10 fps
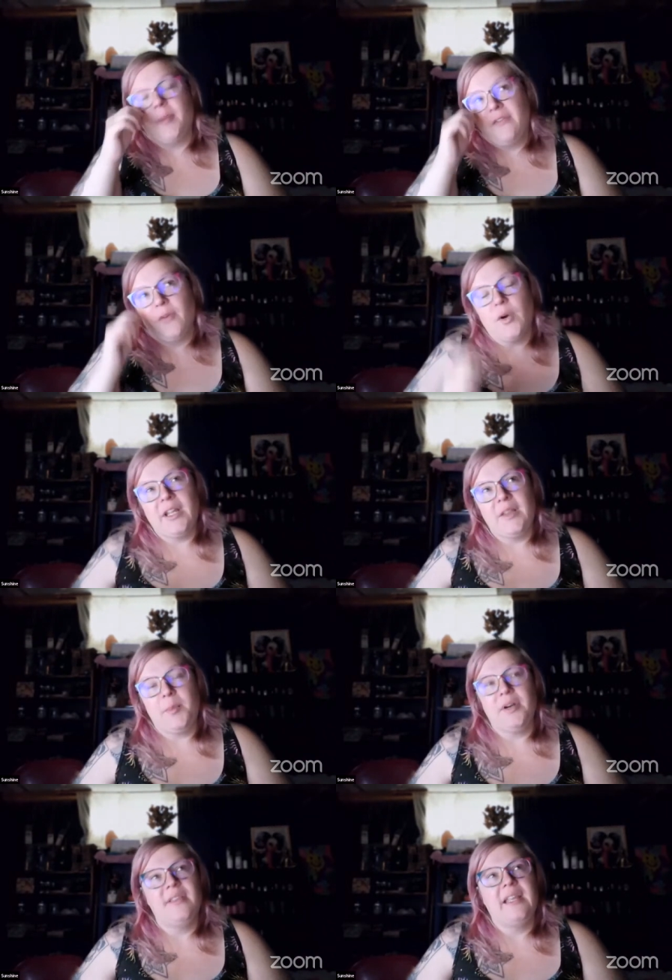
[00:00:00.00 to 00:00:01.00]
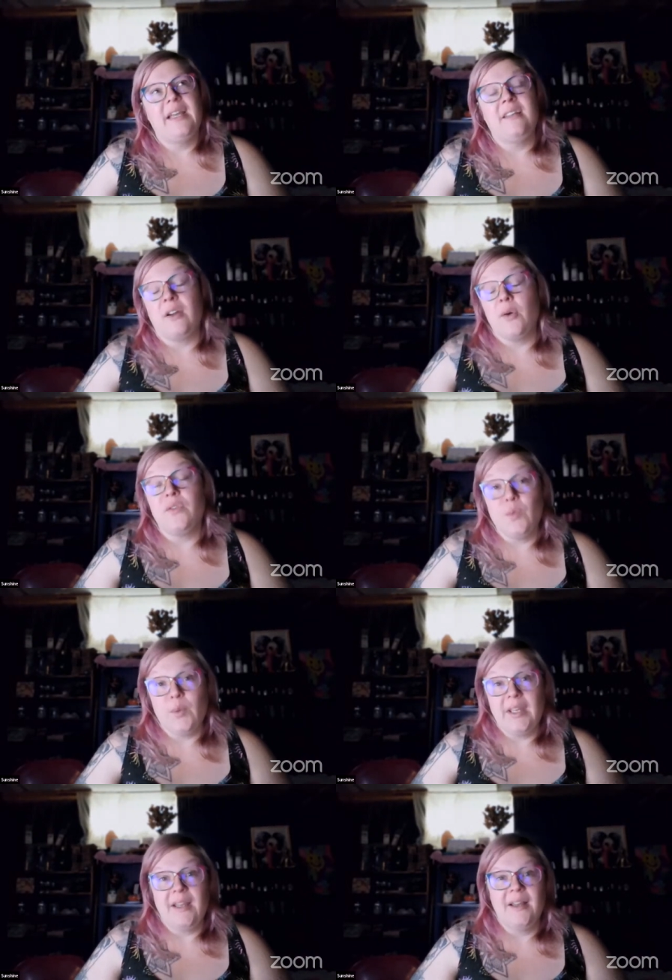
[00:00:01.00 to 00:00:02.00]
my 40th birthday to Costa
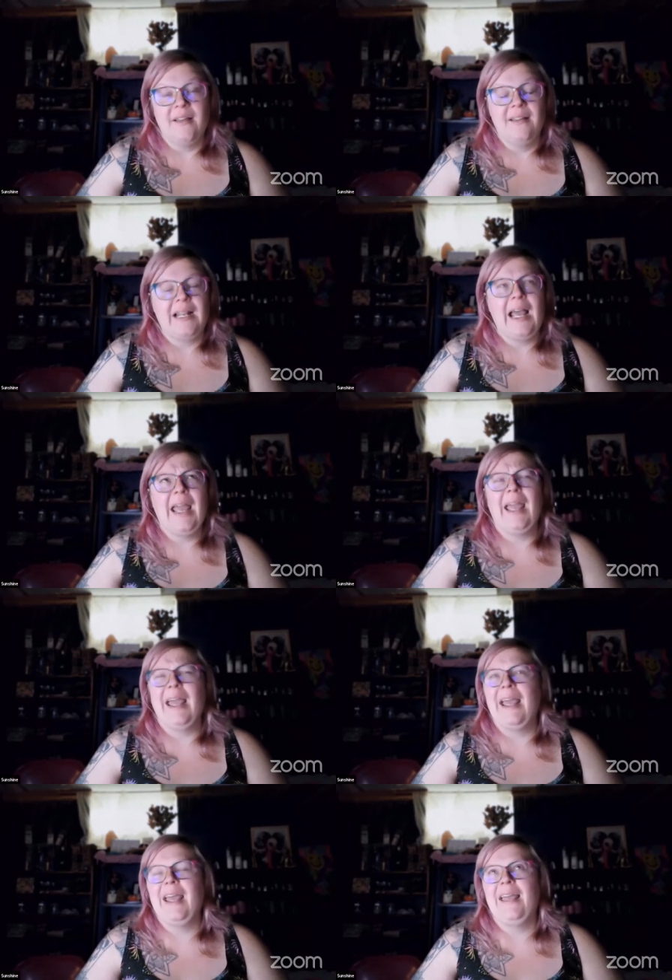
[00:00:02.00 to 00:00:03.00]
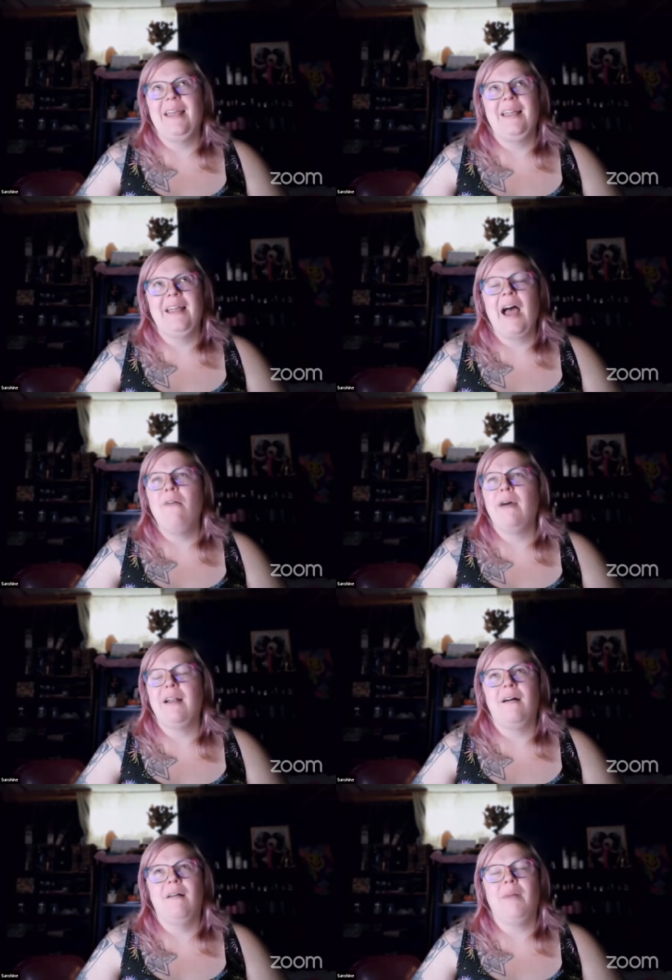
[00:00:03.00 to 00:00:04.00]
Rica, and I
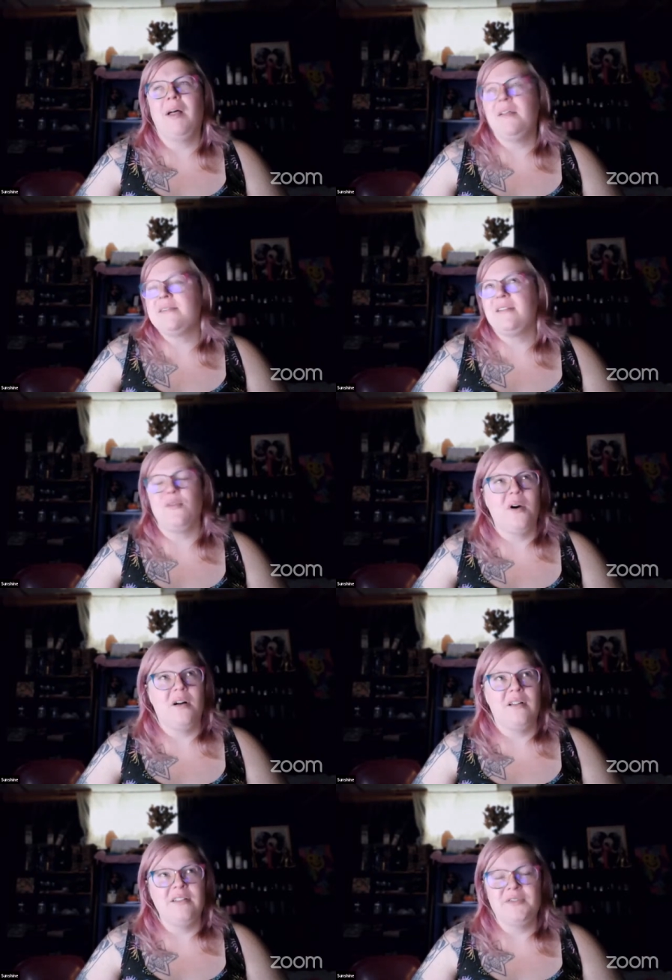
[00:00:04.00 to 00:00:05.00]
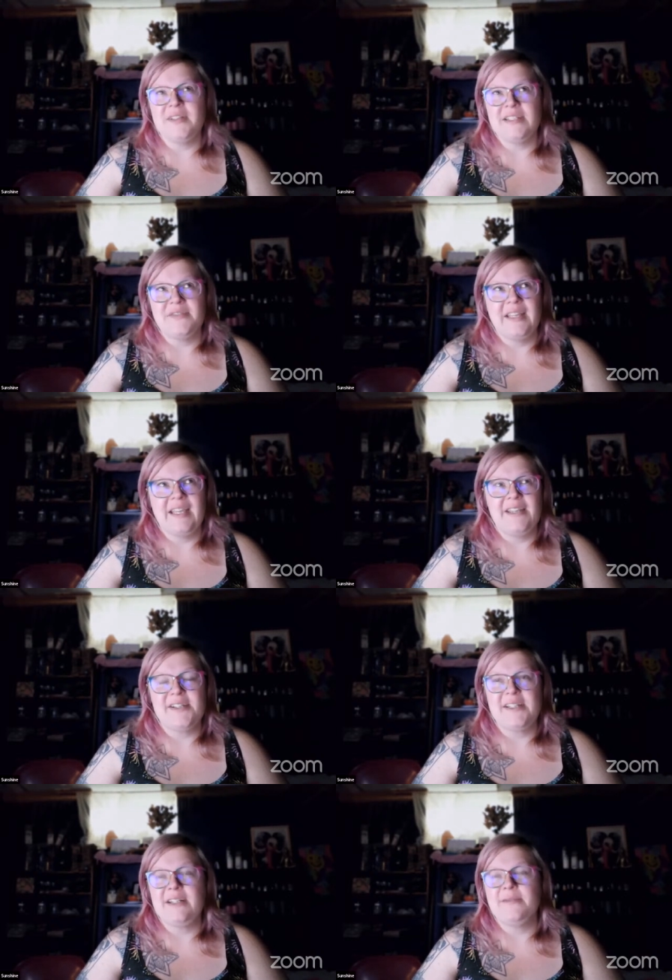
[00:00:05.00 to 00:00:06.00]
went on balls to the walls for this
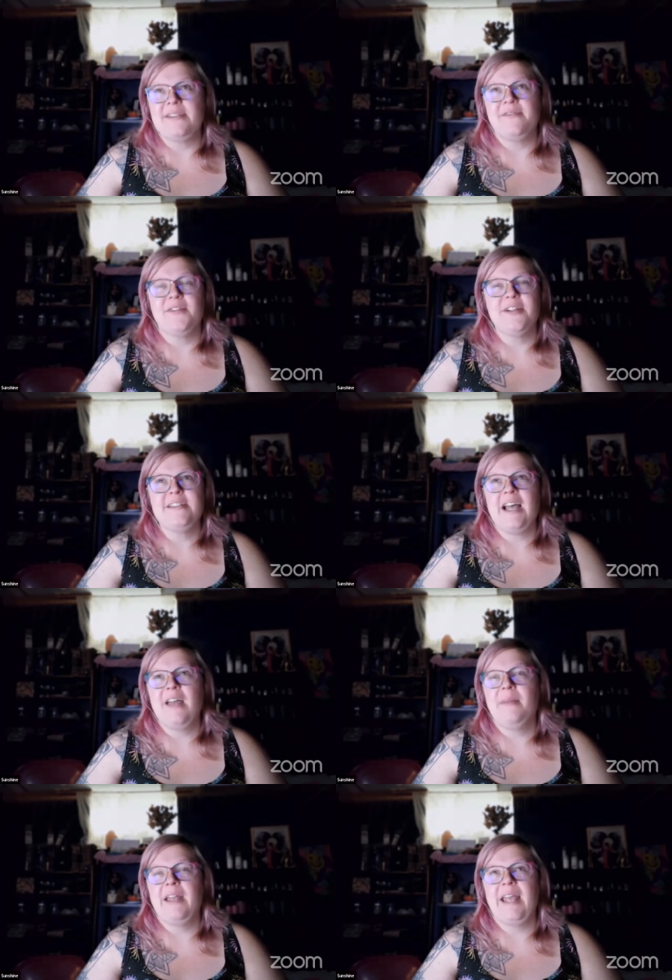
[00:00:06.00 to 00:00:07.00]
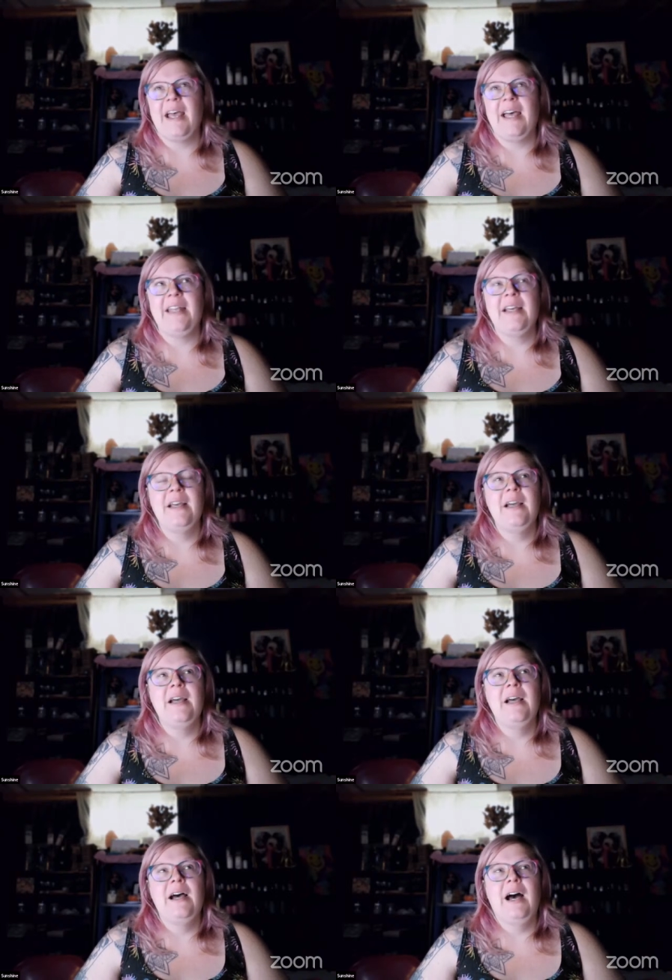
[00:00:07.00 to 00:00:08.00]
vacation. It was the first time I'd had
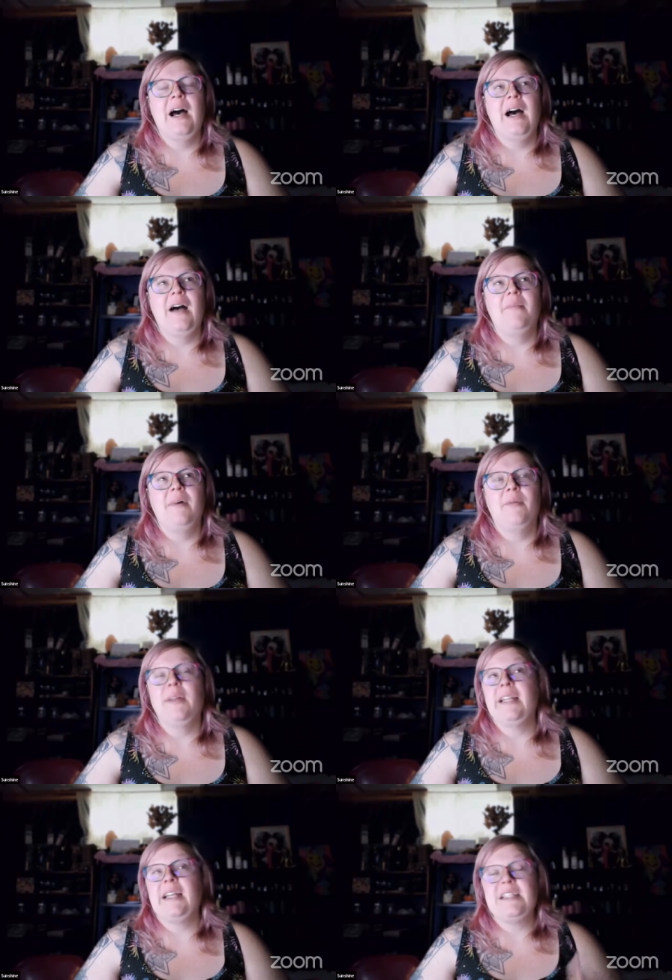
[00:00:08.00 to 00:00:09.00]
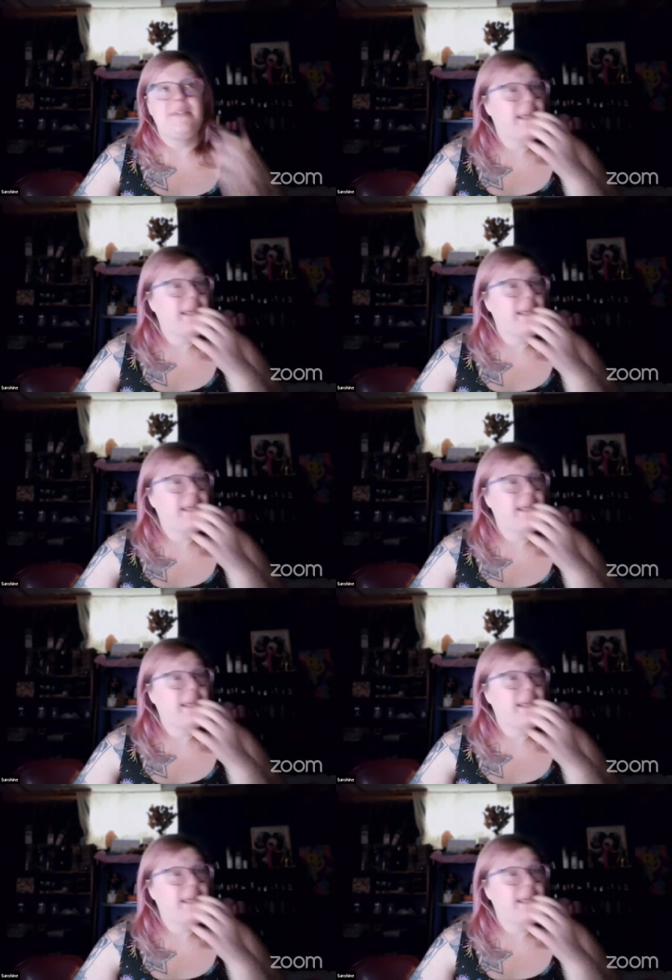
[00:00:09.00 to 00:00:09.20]
a really nice